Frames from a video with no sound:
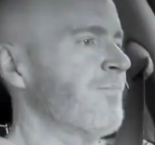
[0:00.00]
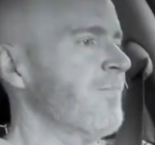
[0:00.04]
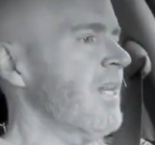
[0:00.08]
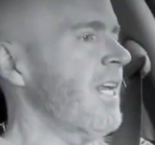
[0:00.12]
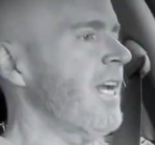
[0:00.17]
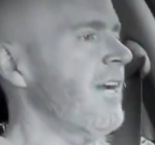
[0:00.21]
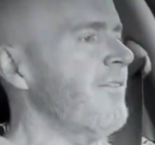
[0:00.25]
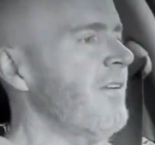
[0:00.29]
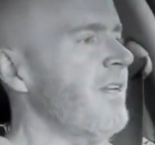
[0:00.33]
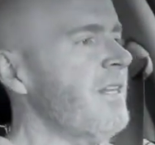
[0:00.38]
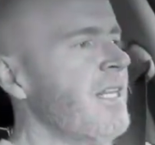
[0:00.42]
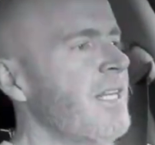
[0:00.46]

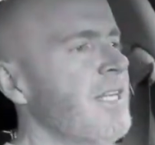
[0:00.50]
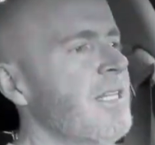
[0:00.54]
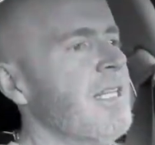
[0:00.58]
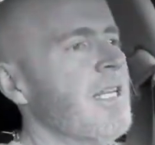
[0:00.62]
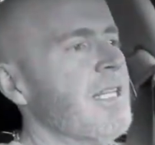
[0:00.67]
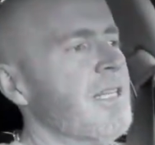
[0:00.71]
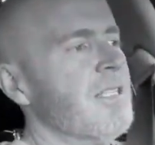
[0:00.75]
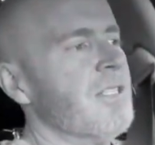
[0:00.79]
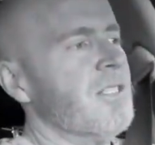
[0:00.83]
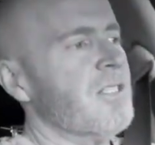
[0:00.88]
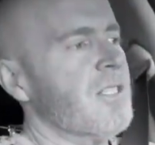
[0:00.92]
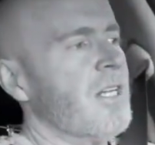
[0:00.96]
everything that
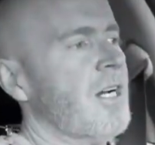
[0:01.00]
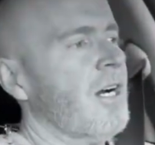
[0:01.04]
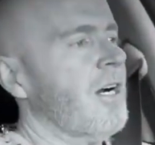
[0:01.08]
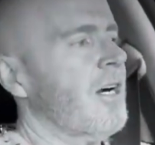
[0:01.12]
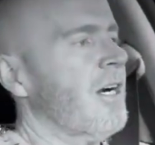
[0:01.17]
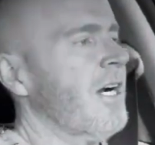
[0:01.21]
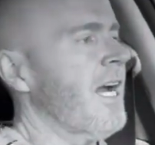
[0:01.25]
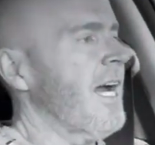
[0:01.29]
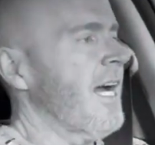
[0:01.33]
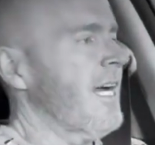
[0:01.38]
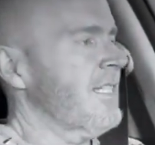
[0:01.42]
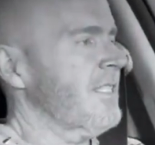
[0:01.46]
this car
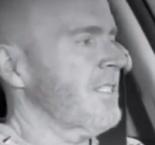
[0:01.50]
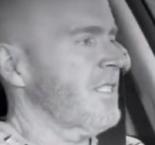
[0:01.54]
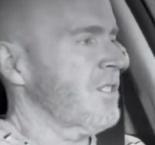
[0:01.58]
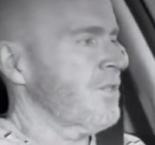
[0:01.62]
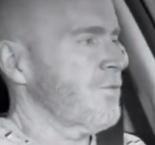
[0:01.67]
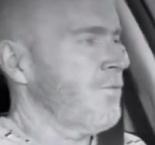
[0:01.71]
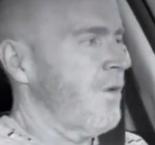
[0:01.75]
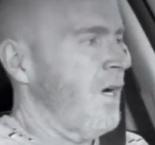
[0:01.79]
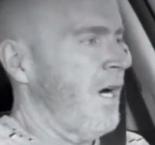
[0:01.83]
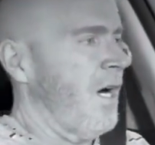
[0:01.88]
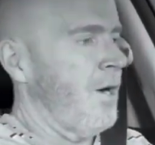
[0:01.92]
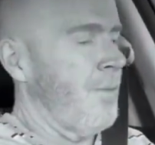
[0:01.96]
has as
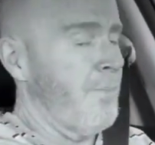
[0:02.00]
well,